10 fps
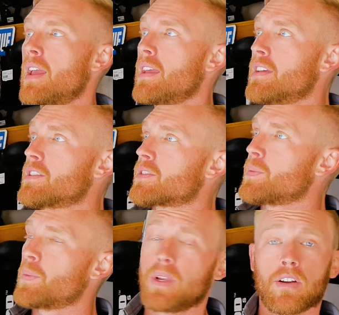is
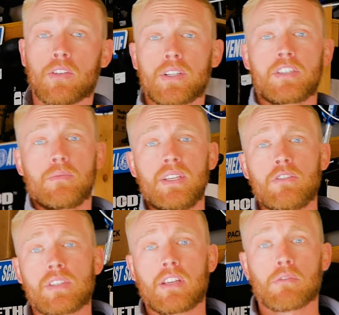we are going to be
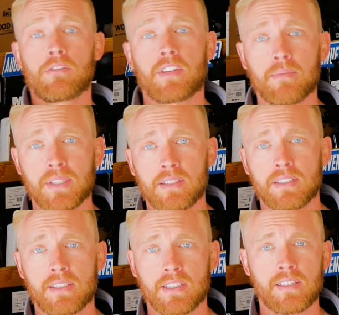using a rooftop tent
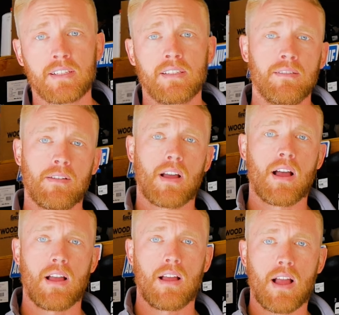this next season.
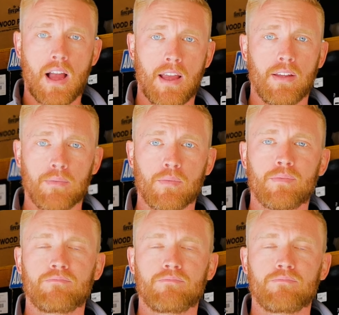I